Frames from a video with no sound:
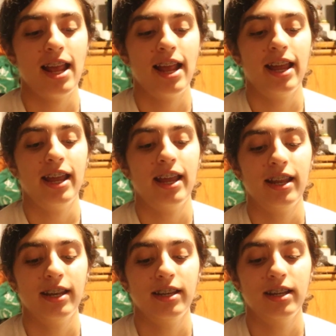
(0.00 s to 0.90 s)

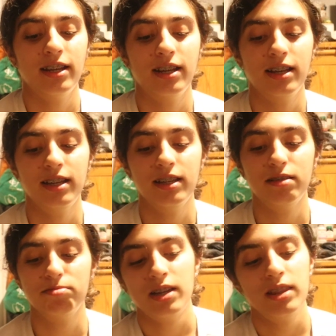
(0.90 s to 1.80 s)
and
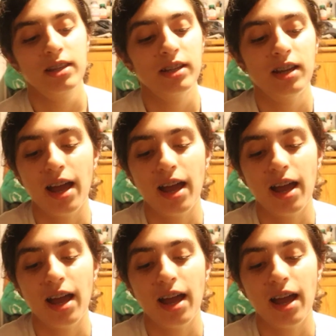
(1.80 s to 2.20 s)
I think